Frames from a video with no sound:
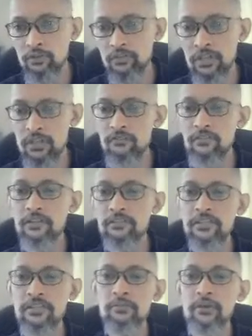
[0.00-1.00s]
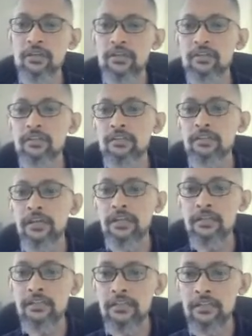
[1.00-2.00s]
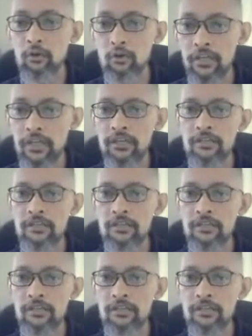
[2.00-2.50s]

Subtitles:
kind of files already, and click OK.